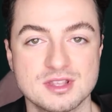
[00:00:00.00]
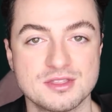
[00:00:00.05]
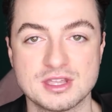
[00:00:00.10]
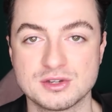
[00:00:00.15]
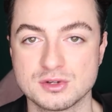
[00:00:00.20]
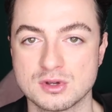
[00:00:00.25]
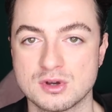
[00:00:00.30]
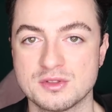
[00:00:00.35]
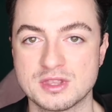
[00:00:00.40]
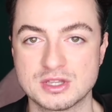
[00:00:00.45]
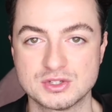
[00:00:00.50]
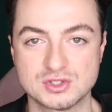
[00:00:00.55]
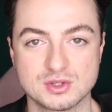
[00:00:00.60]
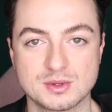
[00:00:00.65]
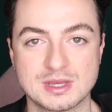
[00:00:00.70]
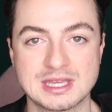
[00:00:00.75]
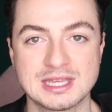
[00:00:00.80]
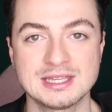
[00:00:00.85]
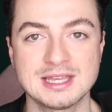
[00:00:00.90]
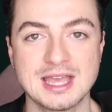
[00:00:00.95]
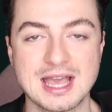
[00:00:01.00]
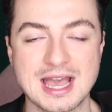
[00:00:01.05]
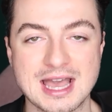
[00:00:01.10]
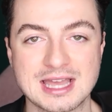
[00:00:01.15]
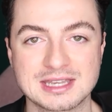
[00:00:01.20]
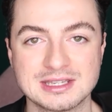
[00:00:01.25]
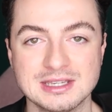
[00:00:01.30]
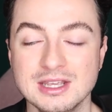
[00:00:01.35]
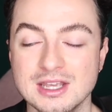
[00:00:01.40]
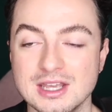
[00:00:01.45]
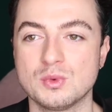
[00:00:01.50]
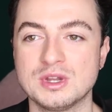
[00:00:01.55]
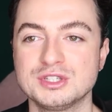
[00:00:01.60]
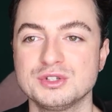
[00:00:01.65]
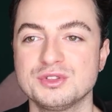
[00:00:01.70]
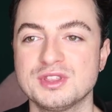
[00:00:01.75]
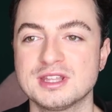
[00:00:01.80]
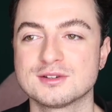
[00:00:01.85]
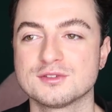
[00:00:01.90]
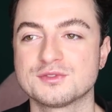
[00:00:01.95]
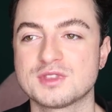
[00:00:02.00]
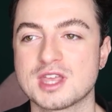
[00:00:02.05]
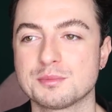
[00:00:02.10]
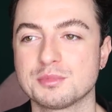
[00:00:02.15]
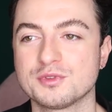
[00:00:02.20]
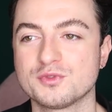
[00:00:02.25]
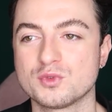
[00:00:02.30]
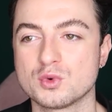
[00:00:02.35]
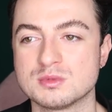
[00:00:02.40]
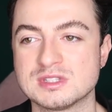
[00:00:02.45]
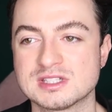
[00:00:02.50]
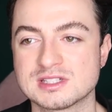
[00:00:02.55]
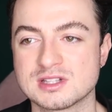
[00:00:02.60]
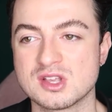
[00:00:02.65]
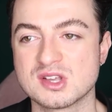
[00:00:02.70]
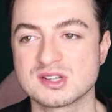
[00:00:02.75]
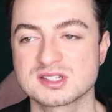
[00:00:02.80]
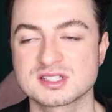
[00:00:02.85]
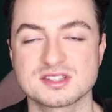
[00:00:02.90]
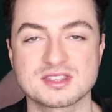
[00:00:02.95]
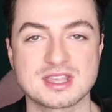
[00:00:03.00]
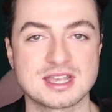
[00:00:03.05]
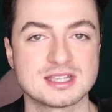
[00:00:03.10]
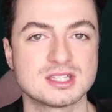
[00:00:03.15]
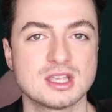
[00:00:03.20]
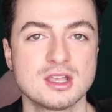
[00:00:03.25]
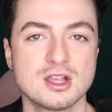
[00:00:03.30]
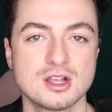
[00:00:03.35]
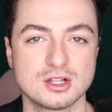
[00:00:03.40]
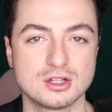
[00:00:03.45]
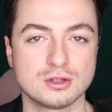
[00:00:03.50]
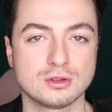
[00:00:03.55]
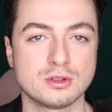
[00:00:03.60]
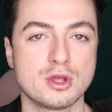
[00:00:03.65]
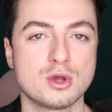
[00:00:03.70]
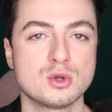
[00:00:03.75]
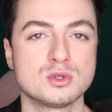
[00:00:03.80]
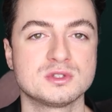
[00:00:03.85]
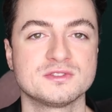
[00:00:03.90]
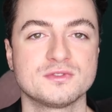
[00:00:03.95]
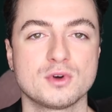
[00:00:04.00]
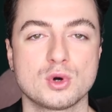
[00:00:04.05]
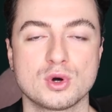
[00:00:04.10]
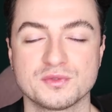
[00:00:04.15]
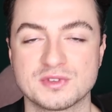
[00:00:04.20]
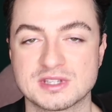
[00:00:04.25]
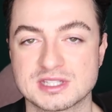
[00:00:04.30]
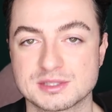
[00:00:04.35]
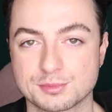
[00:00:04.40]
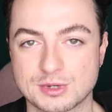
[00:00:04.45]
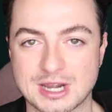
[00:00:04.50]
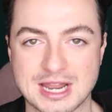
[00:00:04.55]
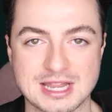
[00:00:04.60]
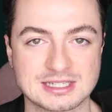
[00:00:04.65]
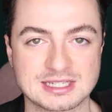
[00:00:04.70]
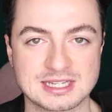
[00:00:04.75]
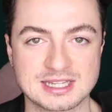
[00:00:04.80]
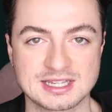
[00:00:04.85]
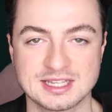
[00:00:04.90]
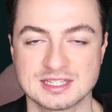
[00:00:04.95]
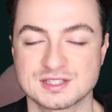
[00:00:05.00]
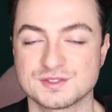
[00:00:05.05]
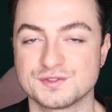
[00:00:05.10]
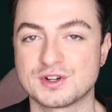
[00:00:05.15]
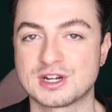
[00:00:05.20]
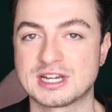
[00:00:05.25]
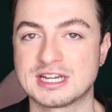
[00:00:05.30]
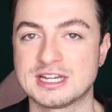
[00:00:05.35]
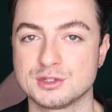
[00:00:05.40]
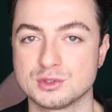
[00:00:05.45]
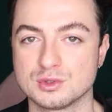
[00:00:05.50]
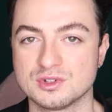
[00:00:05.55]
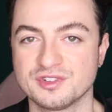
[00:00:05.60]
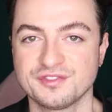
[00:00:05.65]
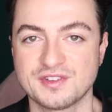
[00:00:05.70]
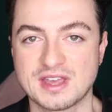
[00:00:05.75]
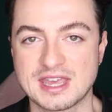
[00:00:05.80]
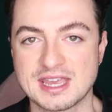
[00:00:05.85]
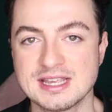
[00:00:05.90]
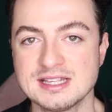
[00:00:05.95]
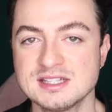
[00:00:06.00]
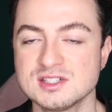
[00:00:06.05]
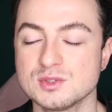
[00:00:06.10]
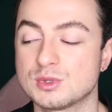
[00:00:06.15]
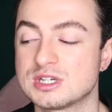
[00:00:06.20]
They know what they're doing. And when you think of their performance looks, there's loads of obvious branding. It's very in your face.